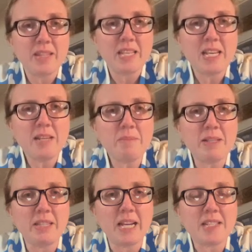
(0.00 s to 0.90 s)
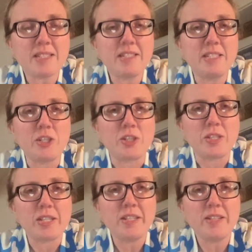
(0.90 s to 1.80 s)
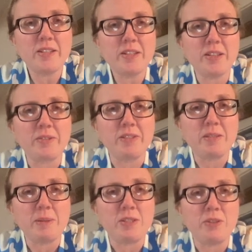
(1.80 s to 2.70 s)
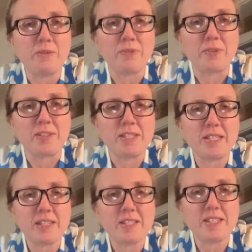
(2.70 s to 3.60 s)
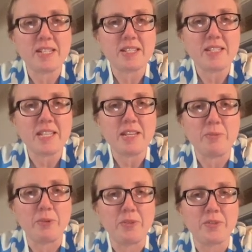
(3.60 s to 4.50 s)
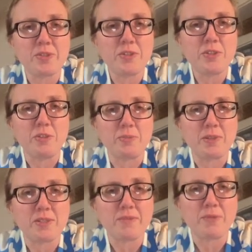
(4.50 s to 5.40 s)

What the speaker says: and my last digits here are going to be 2, 4, and 6. 6 equals 2 plus